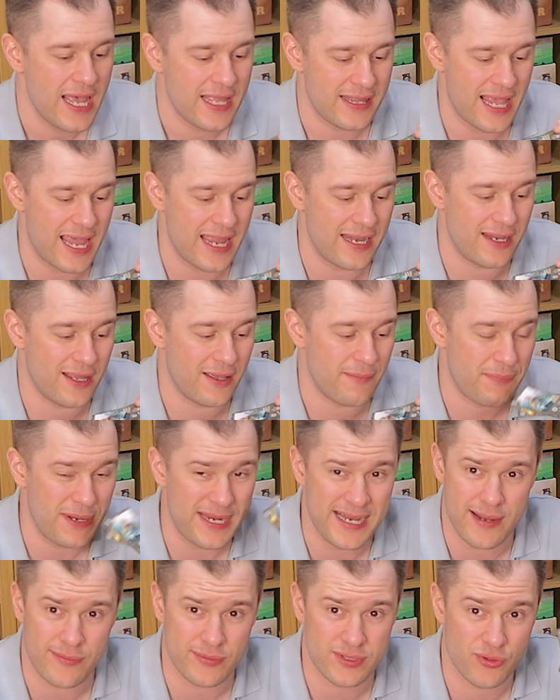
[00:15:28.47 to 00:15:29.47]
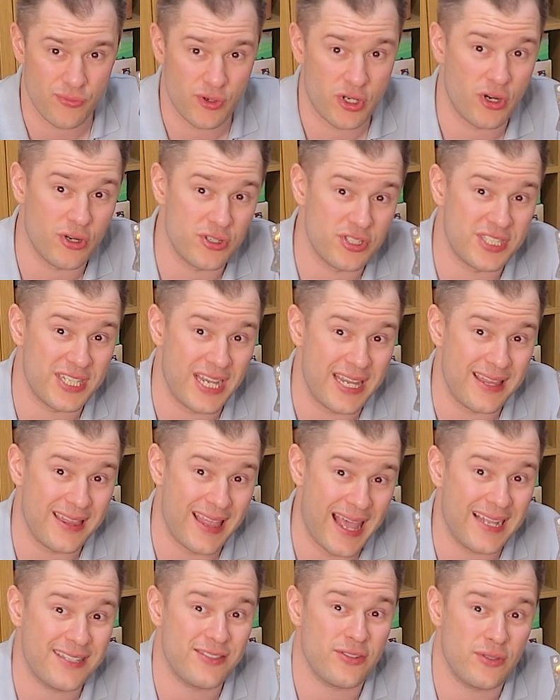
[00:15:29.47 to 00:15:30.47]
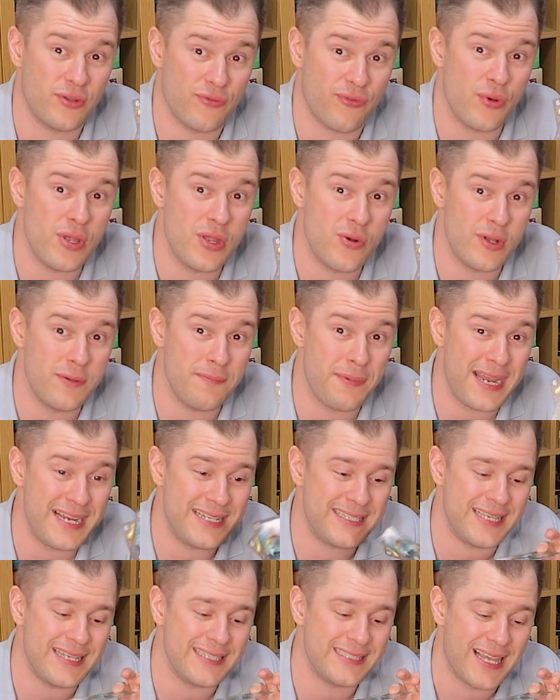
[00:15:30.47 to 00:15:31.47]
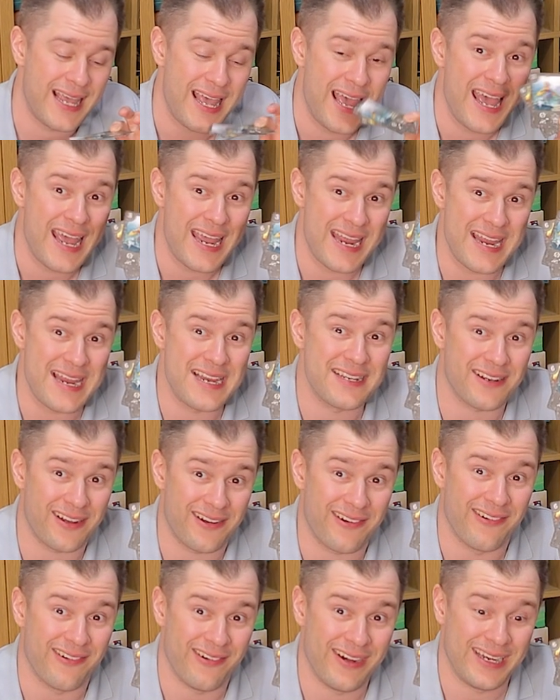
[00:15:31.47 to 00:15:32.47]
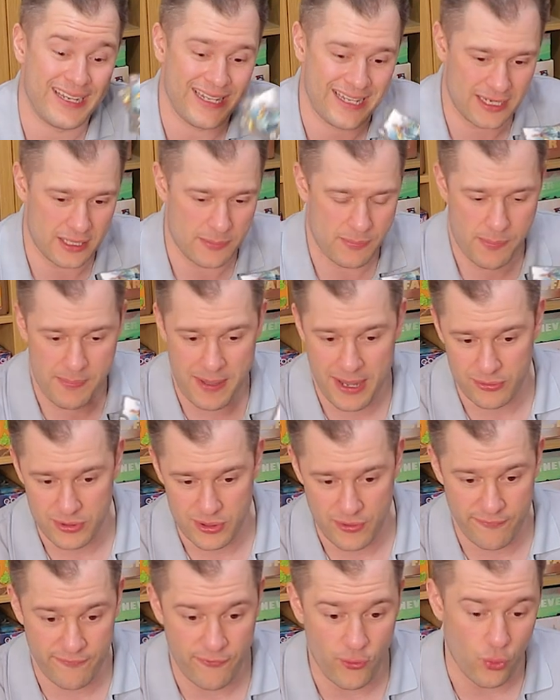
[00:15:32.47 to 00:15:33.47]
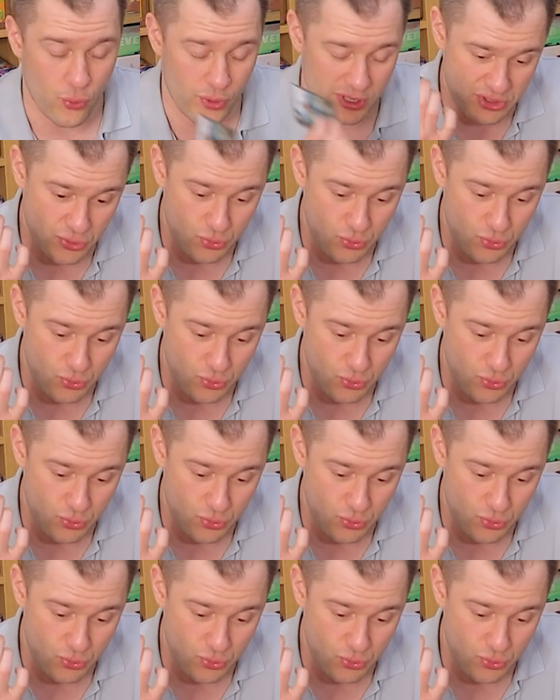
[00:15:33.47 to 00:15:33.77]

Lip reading: then being able to regurgitate that on a frequent basis is really going to propel you forward.